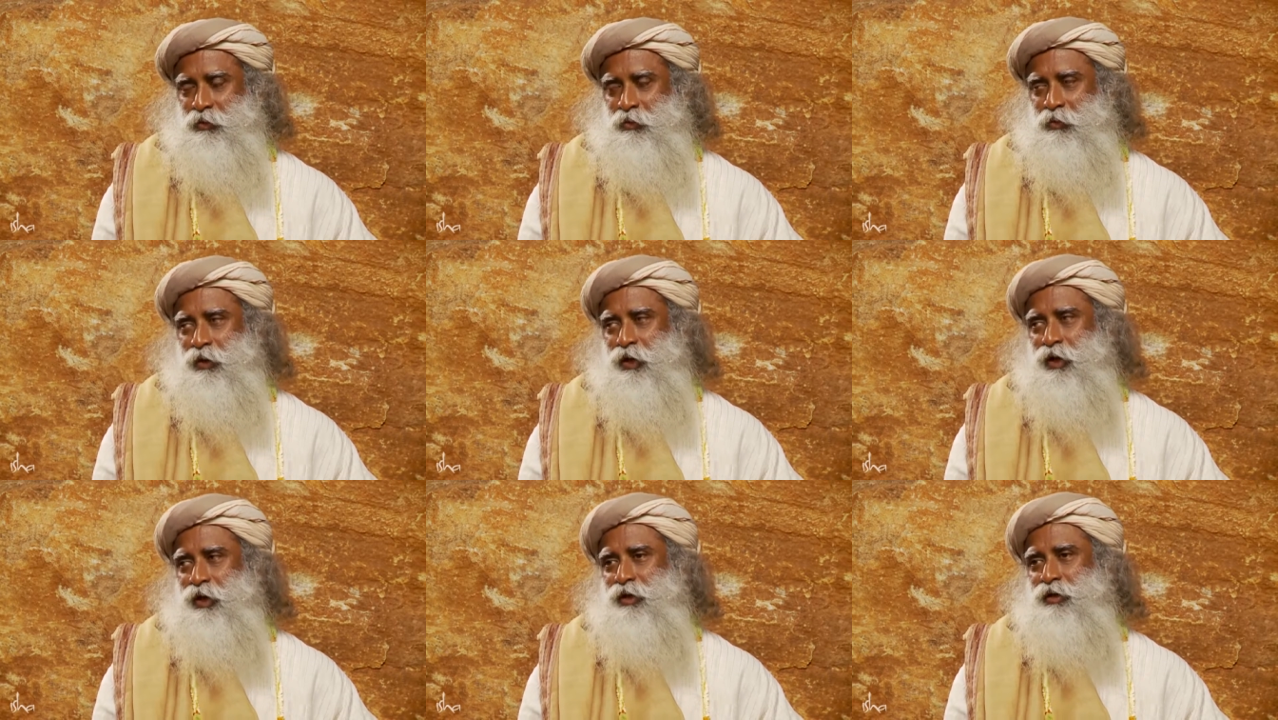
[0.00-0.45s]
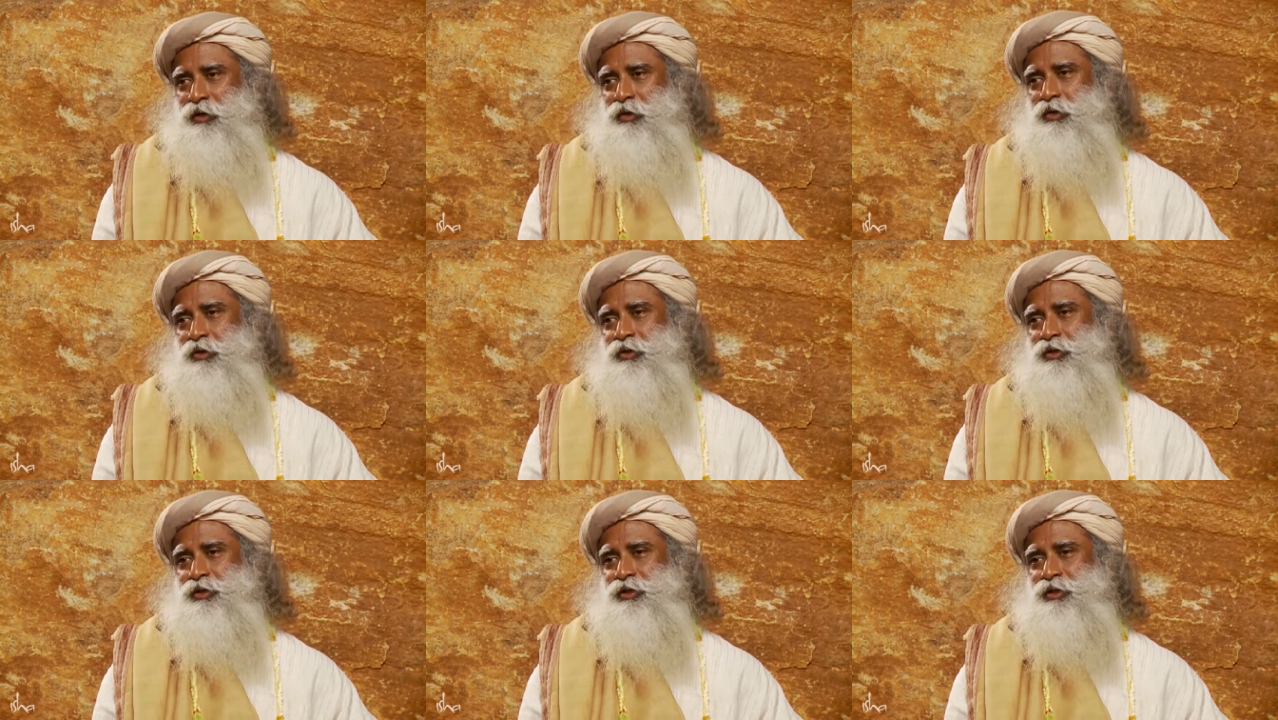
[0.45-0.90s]
Why
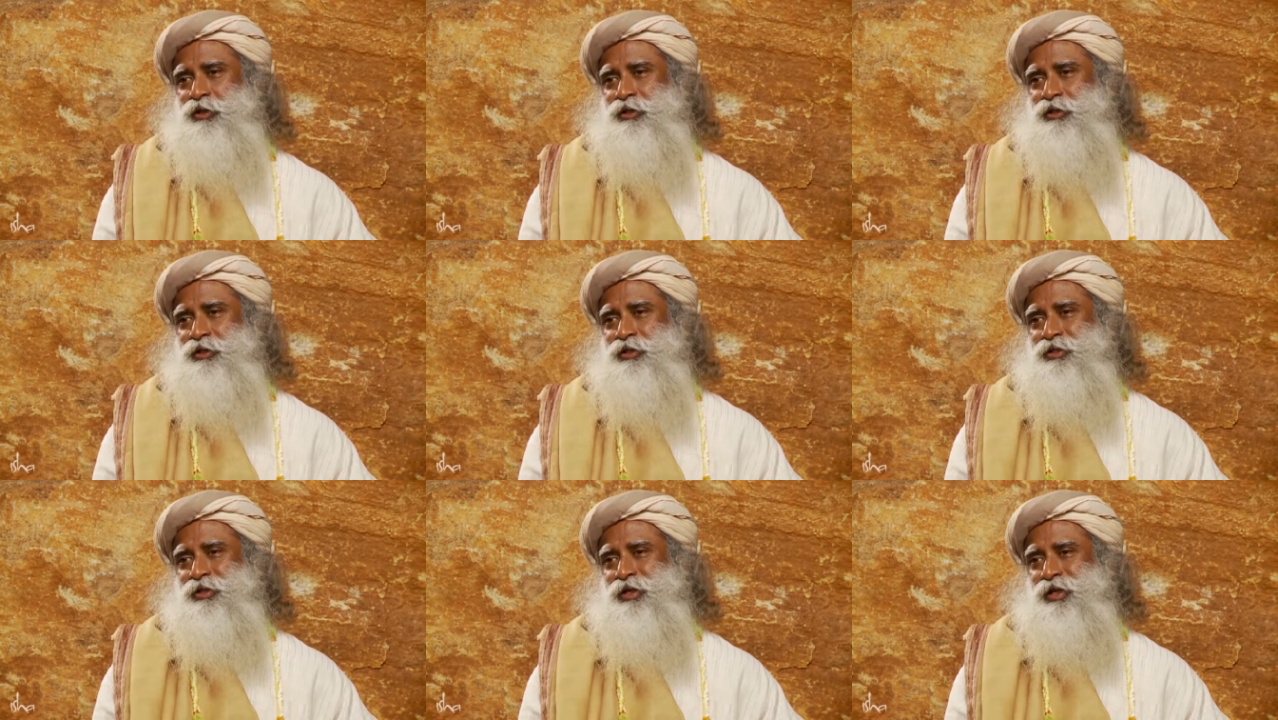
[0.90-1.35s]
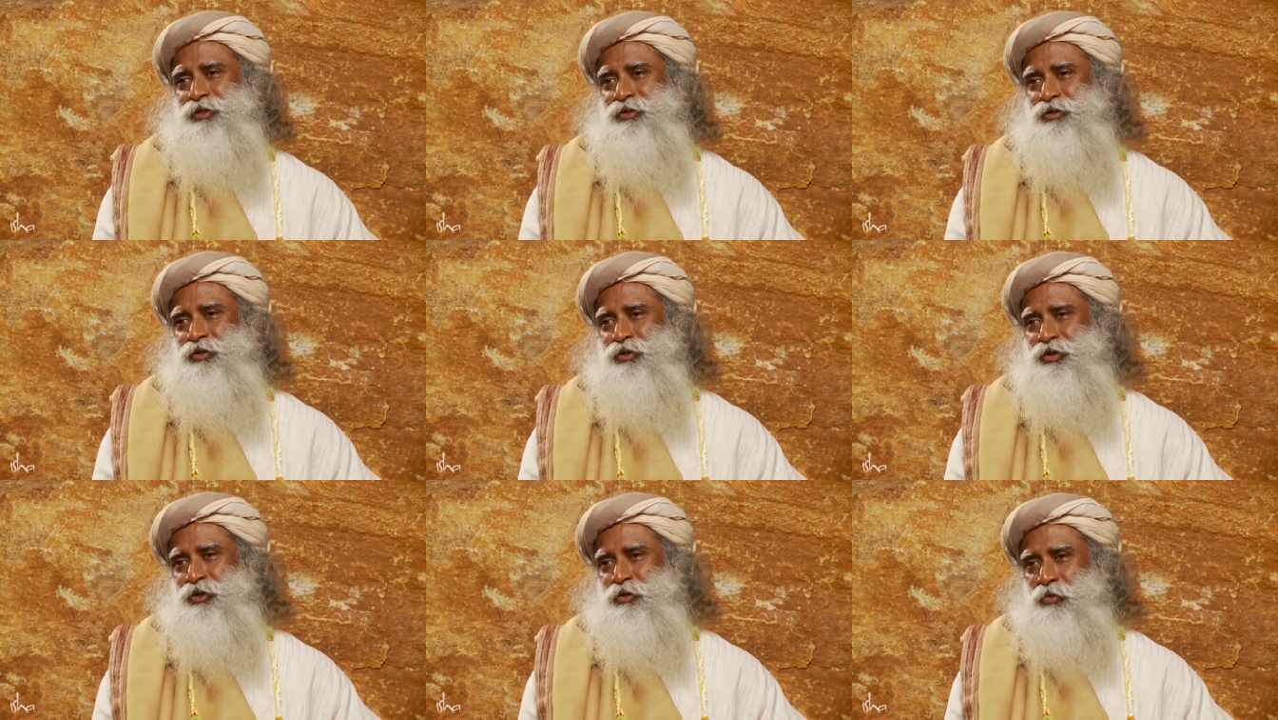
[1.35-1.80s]
constant
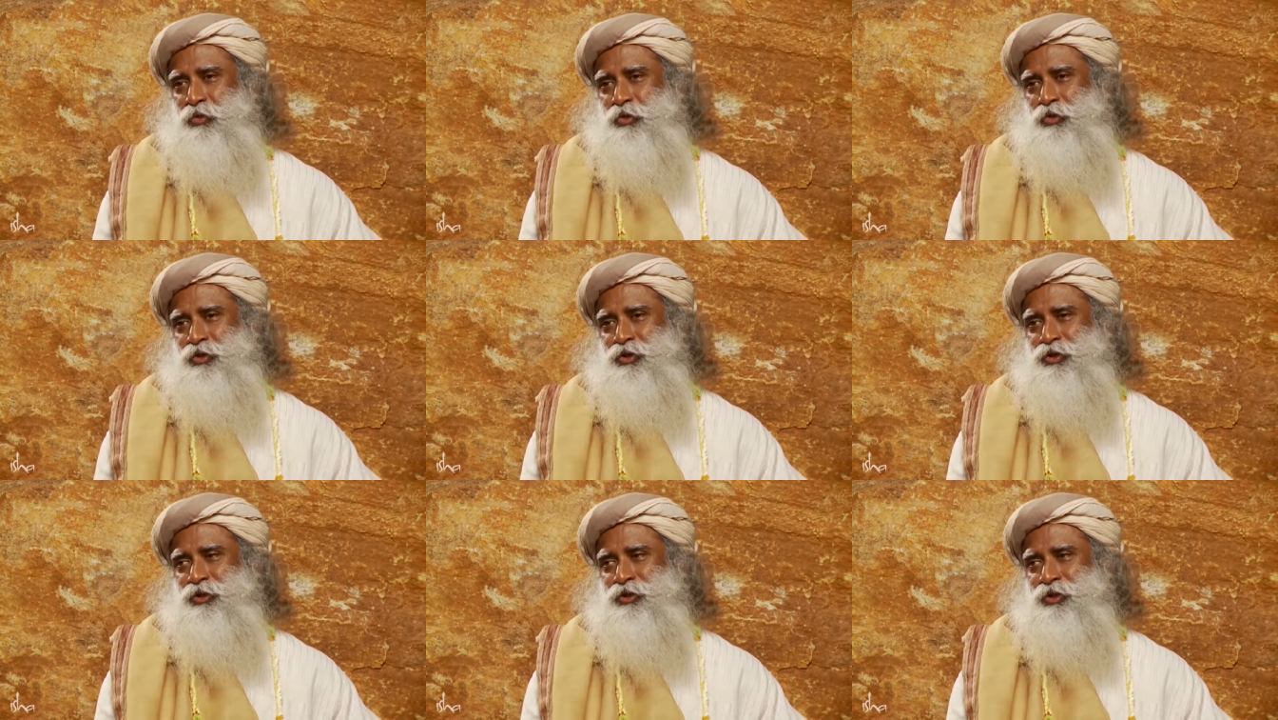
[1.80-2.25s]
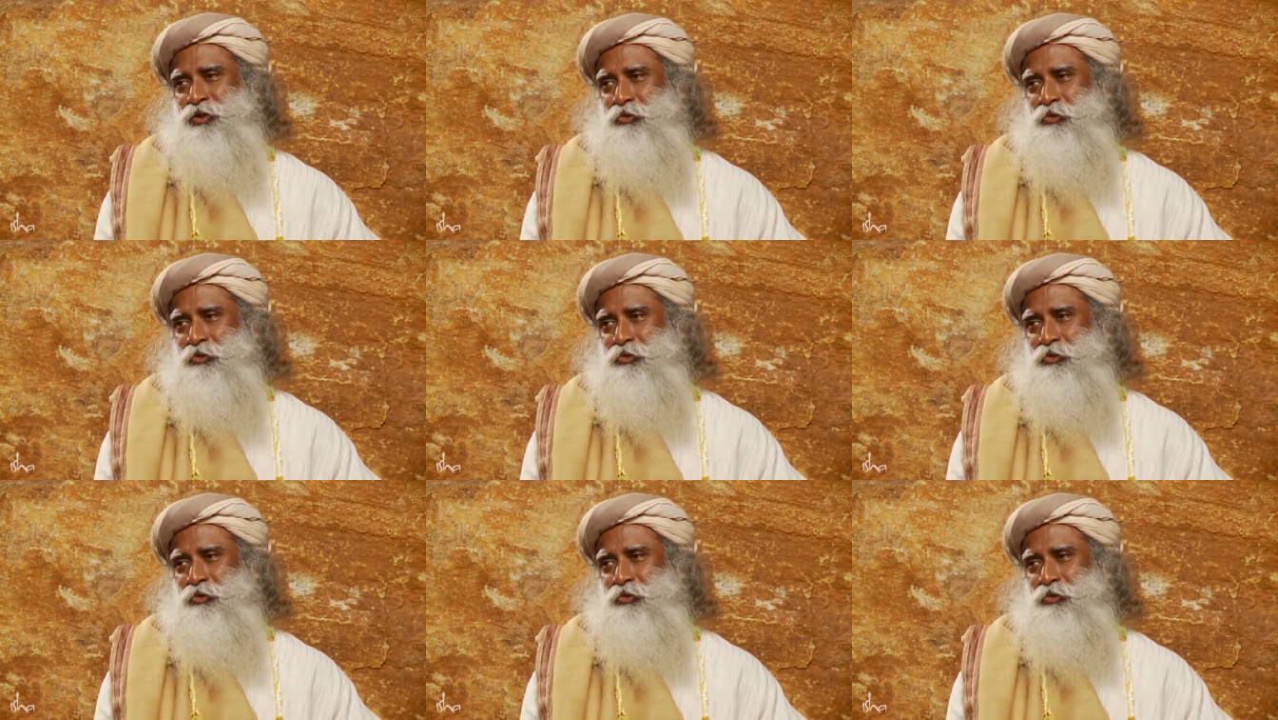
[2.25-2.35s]
stress on devotion,